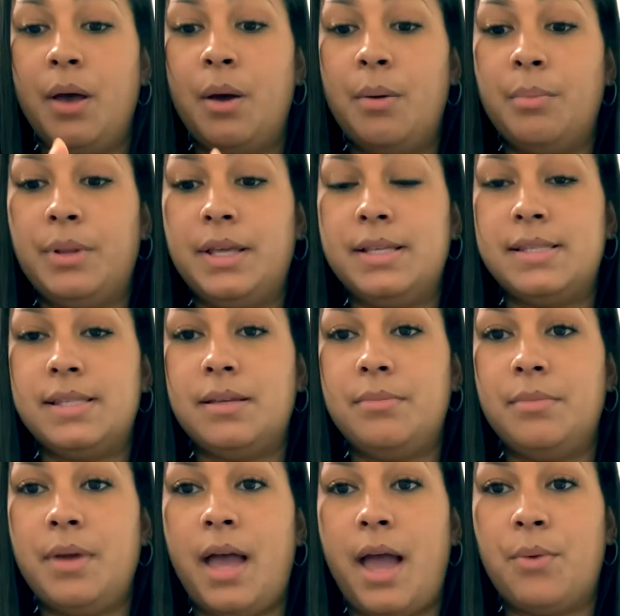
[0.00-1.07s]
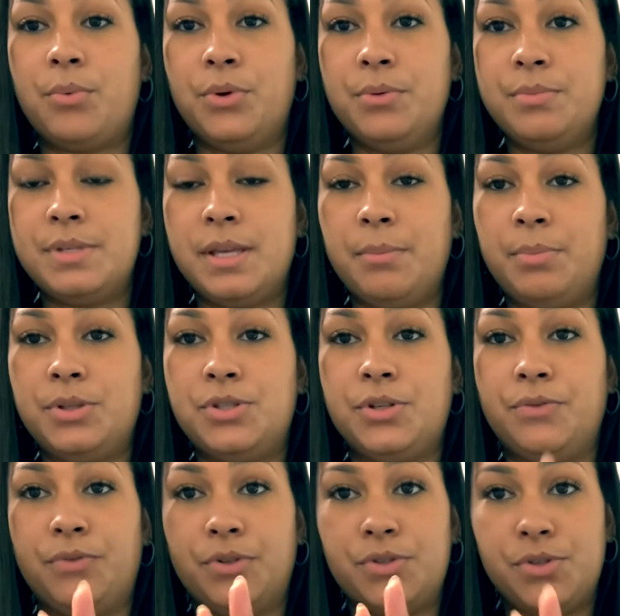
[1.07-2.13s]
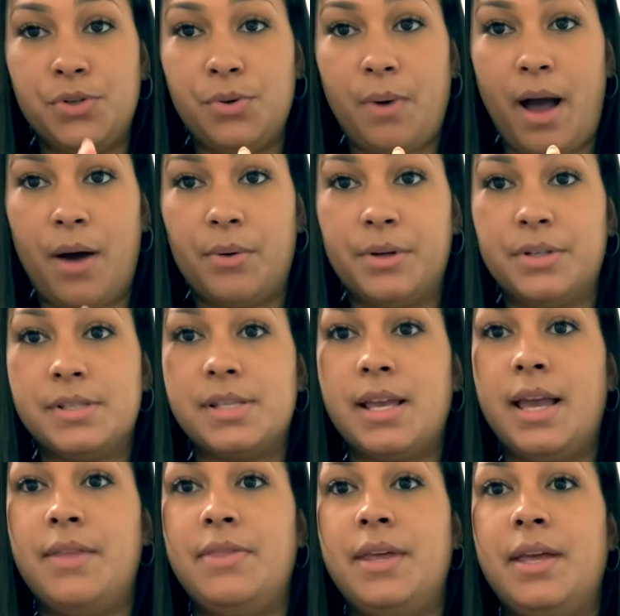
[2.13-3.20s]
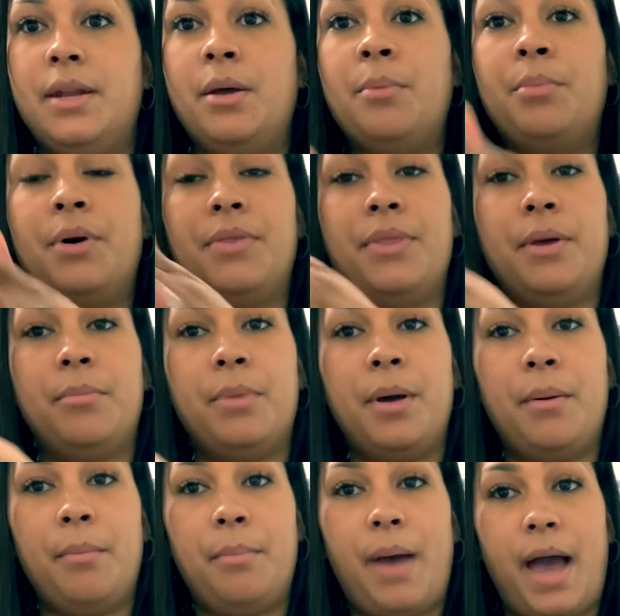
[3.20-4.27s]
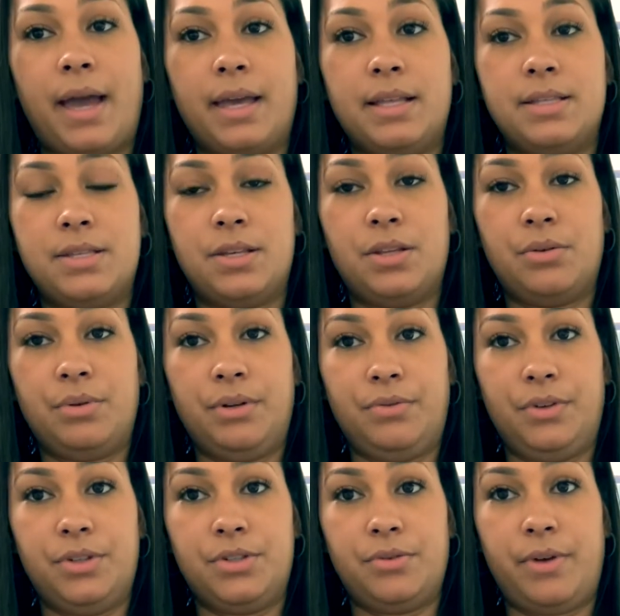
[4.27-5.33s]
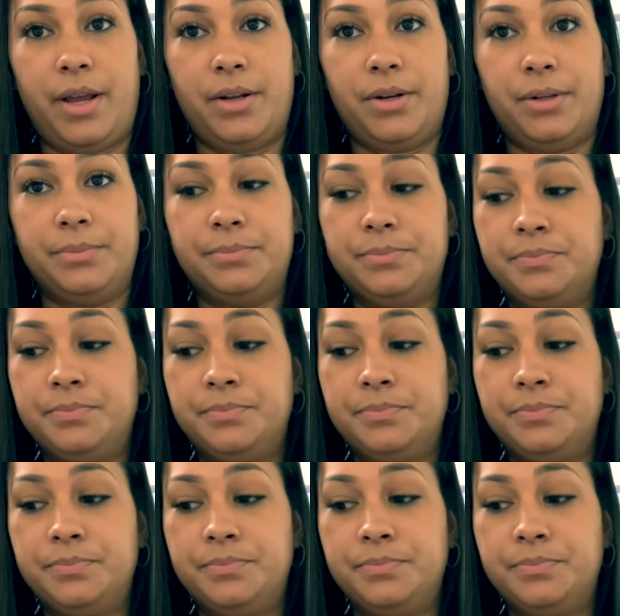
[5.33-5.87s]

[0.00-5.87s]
place them room temperature for 2 hours, and then put them back into the refrigerator.